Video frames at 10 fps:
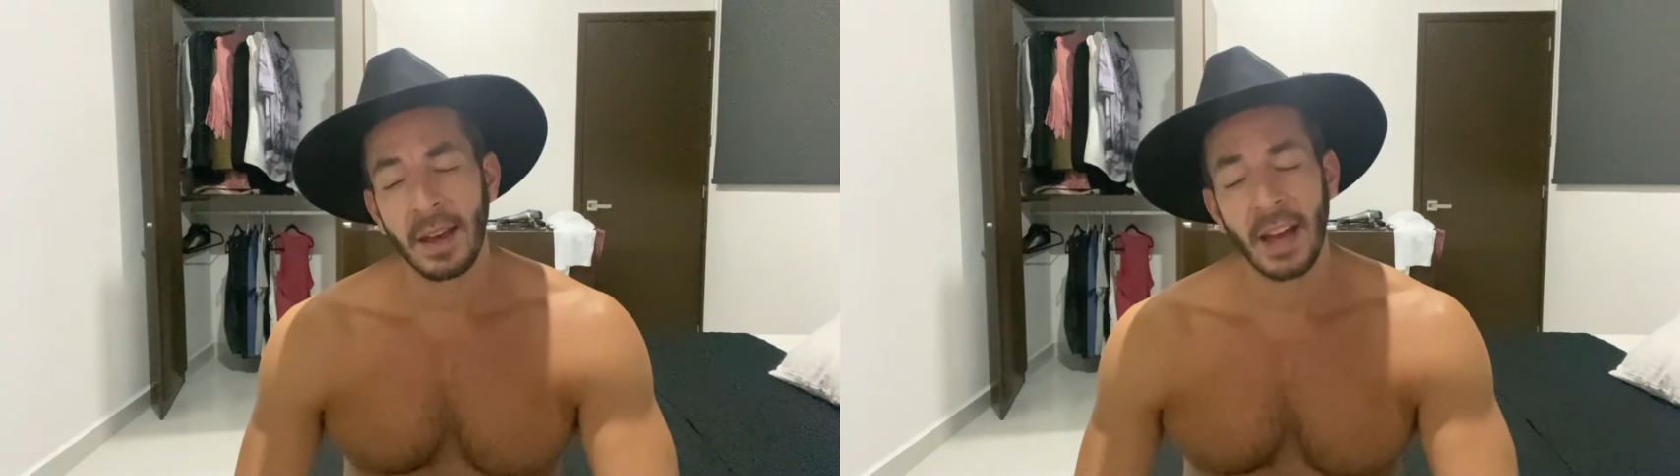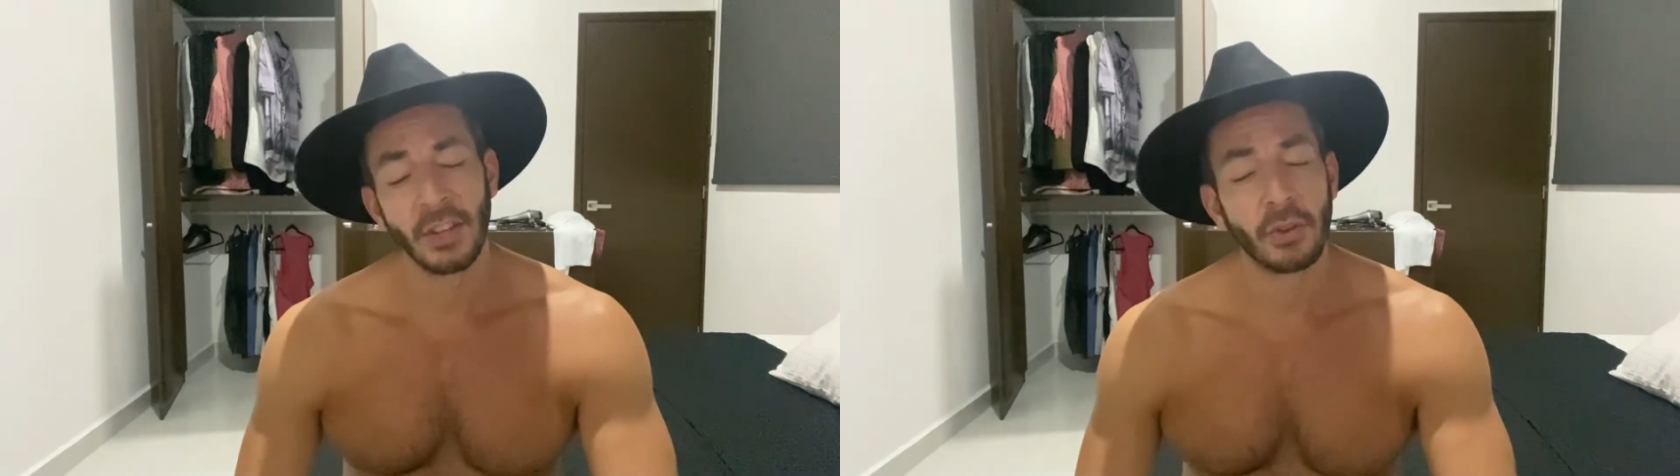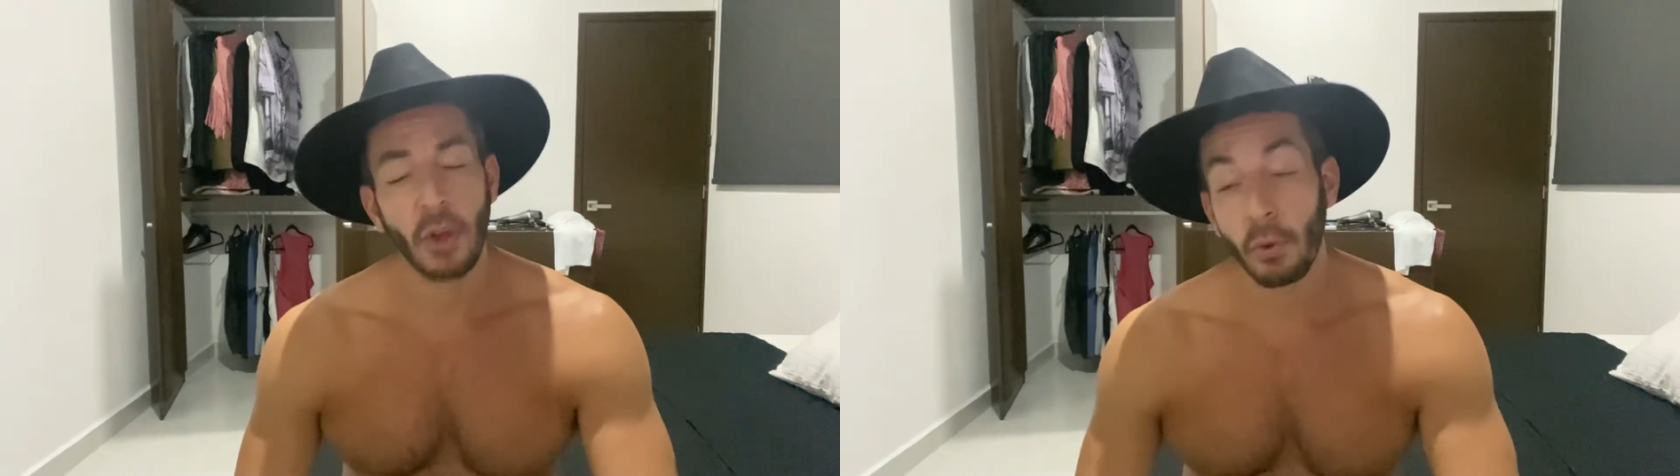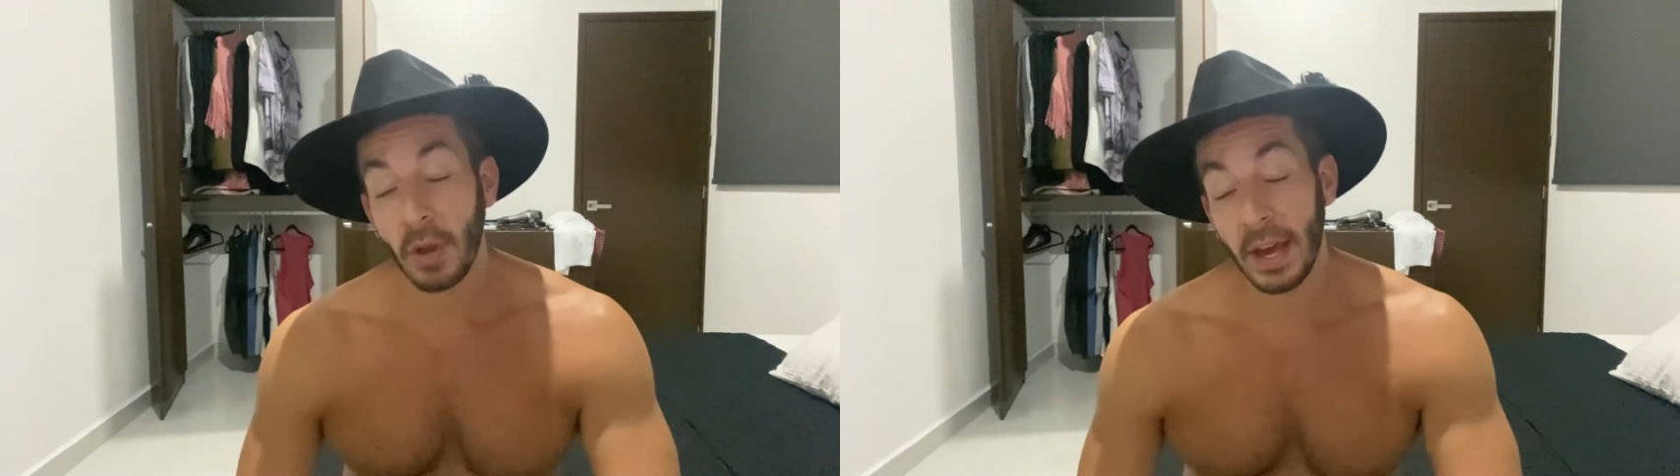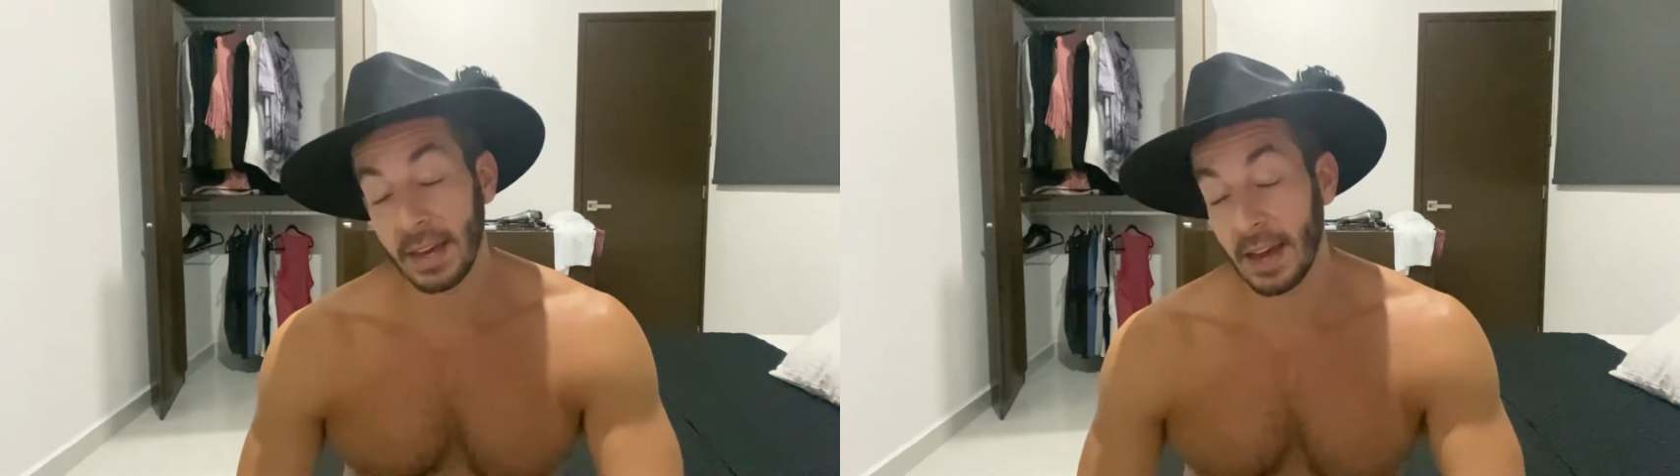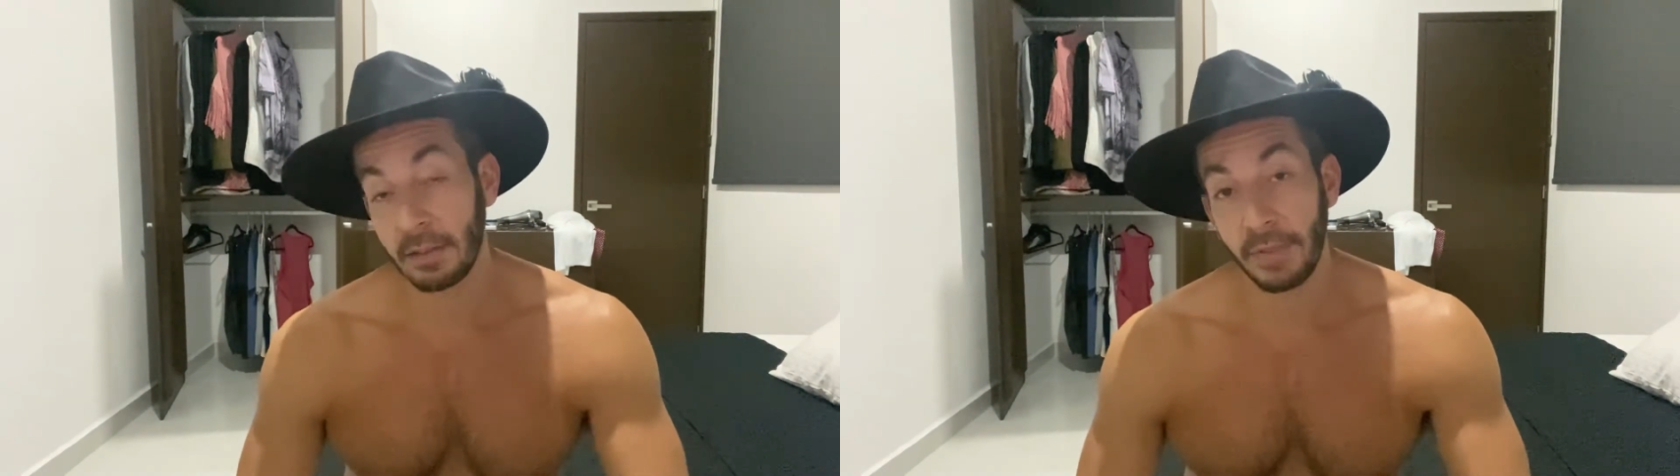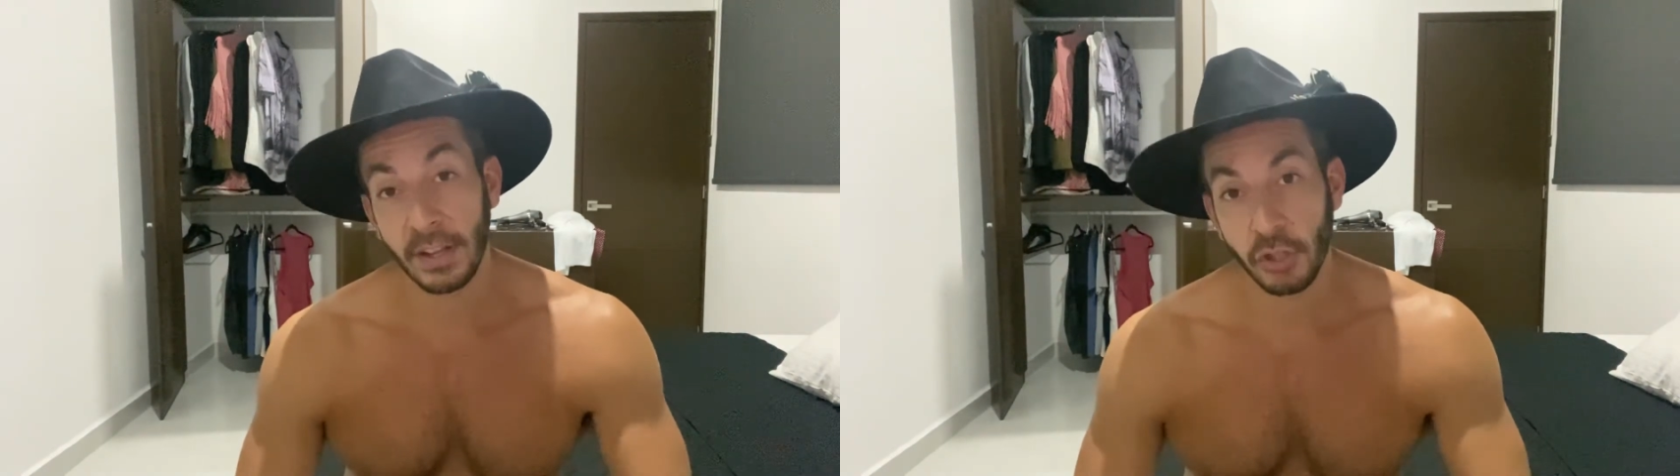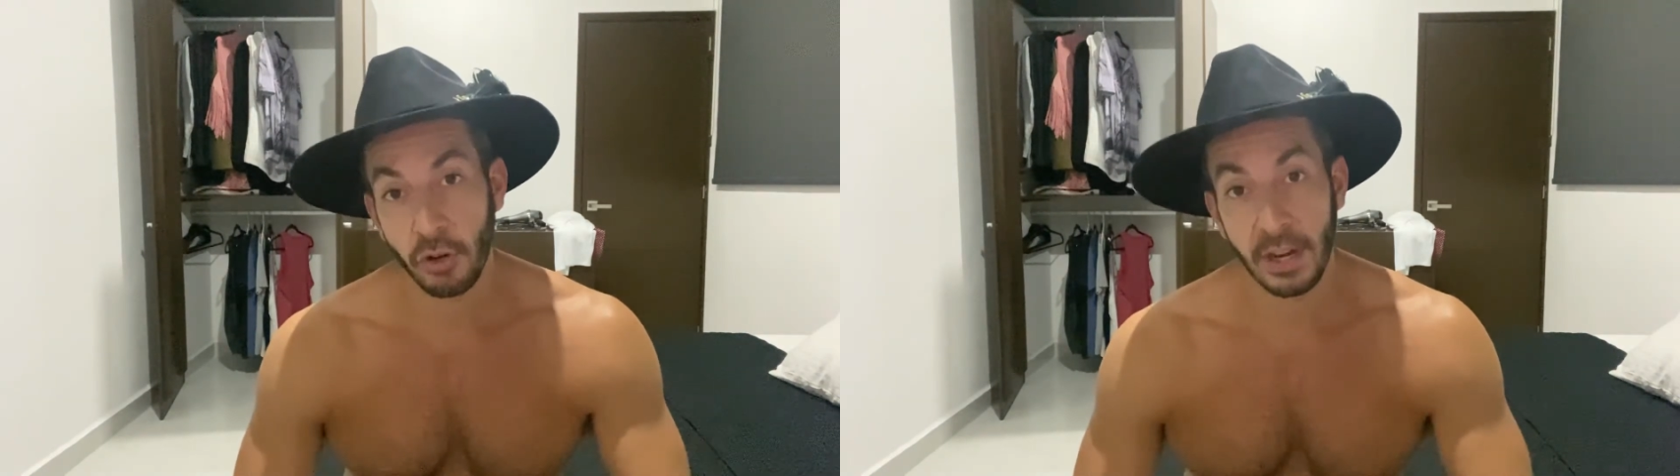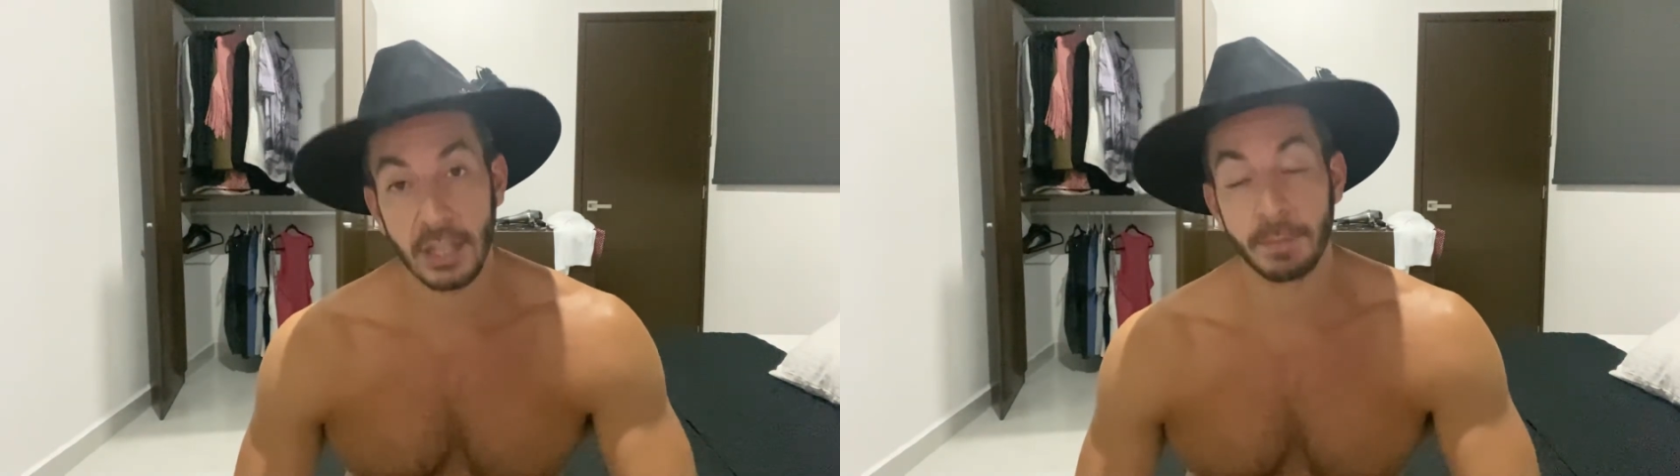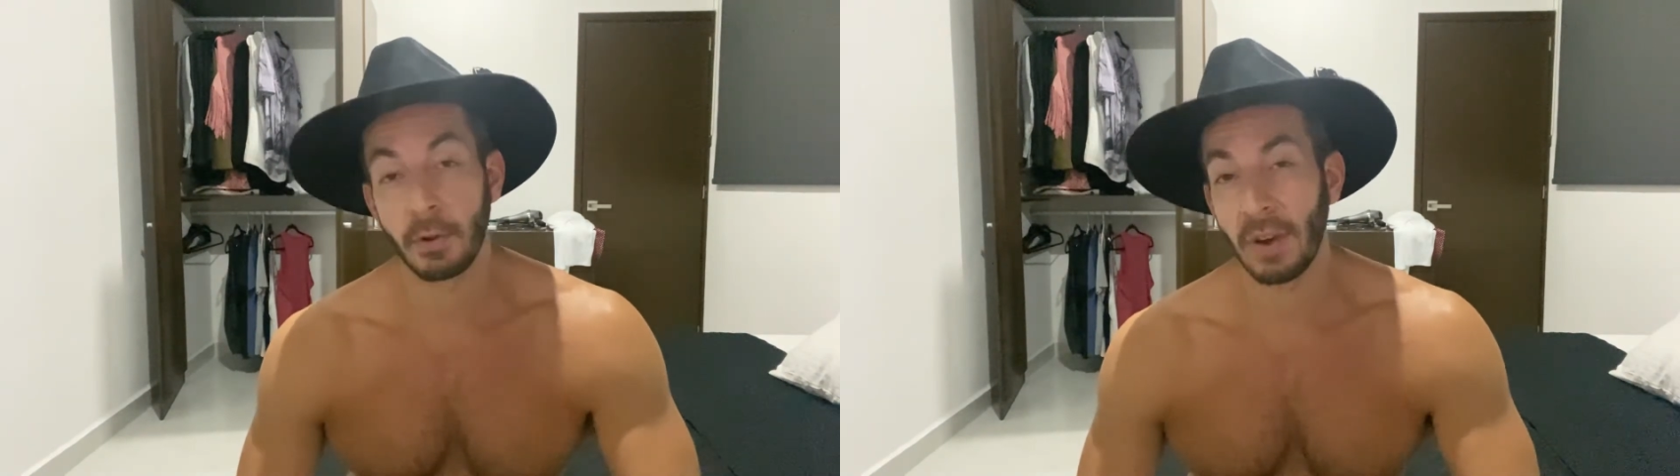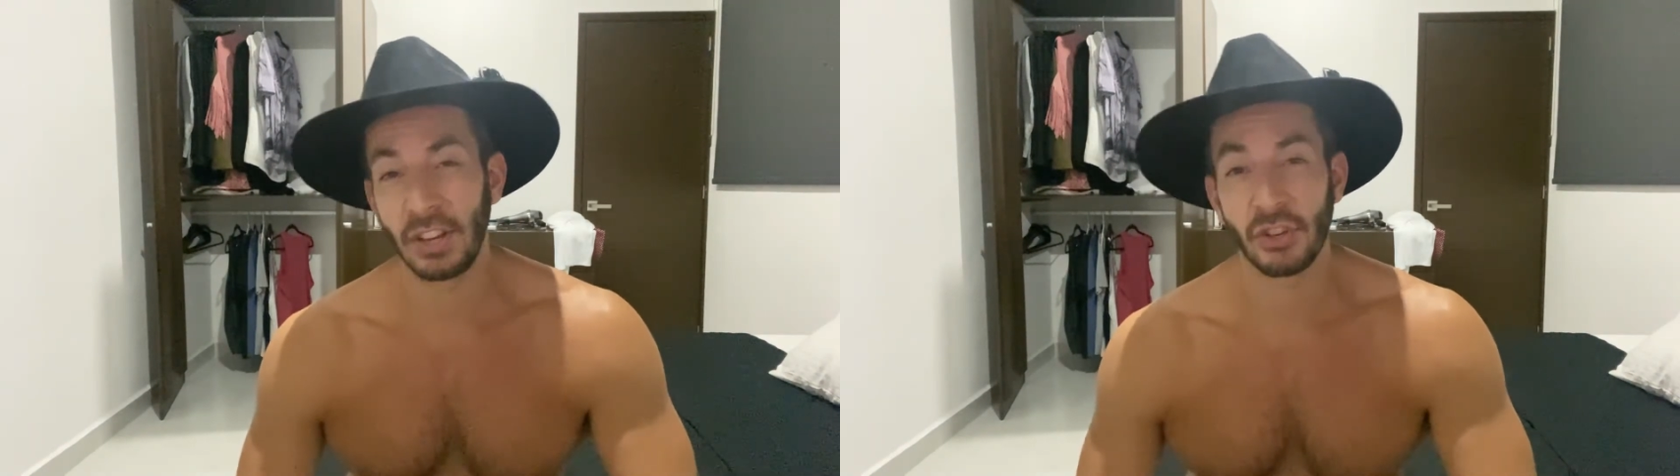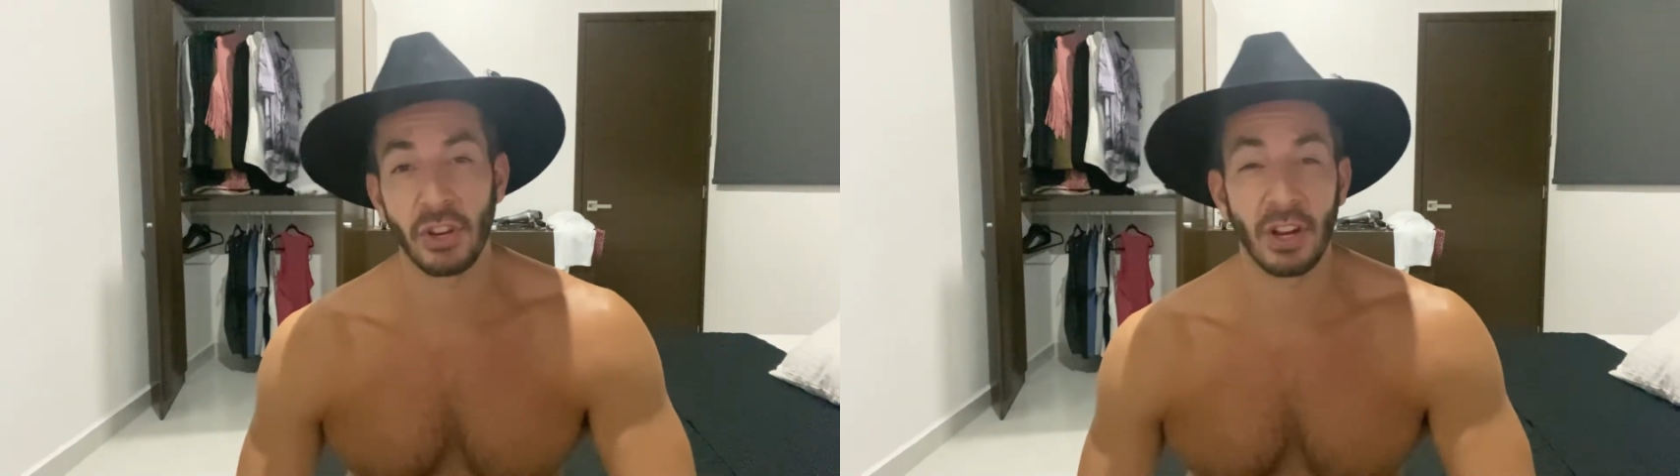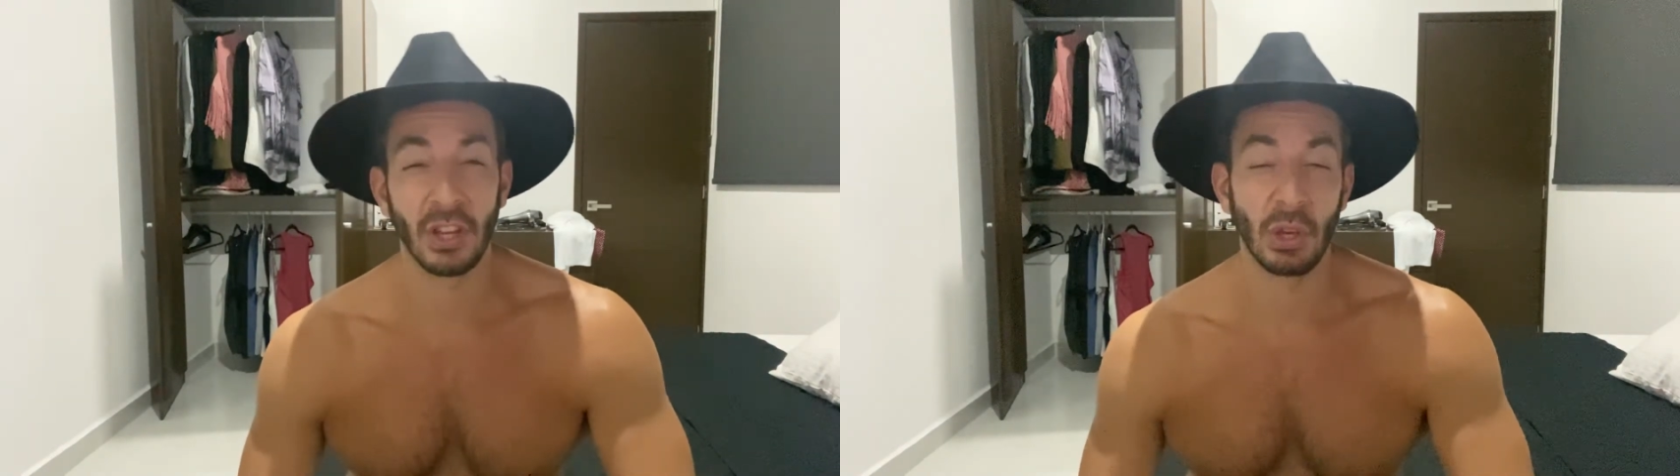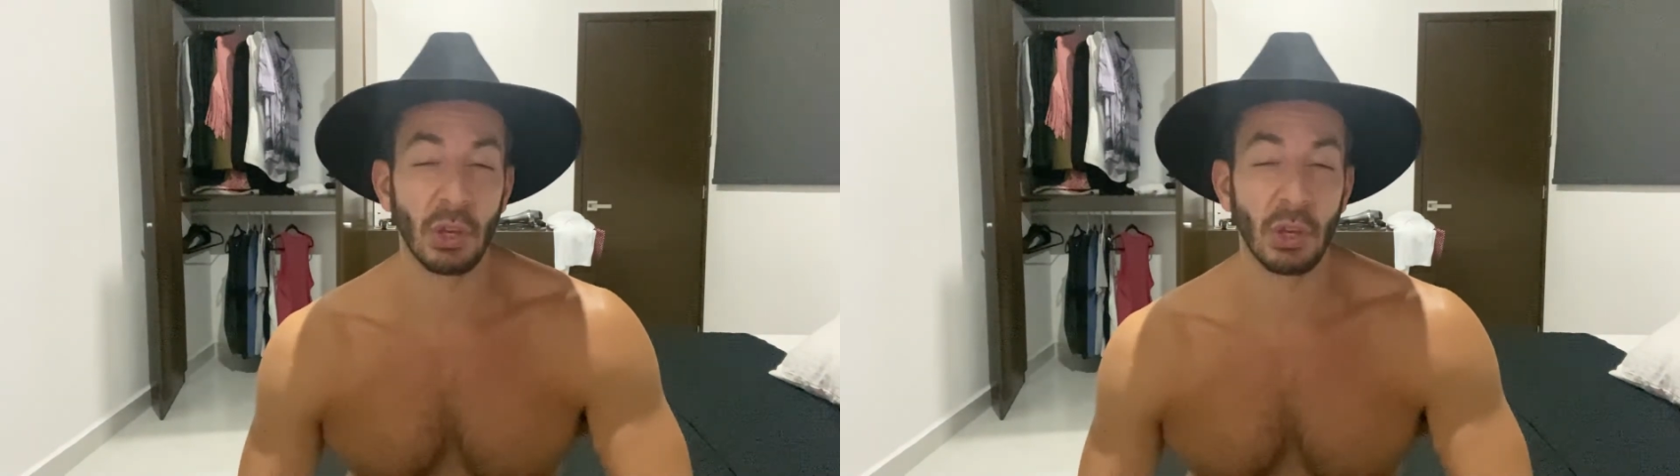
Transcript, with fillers: you don't like adventure and exploration and you,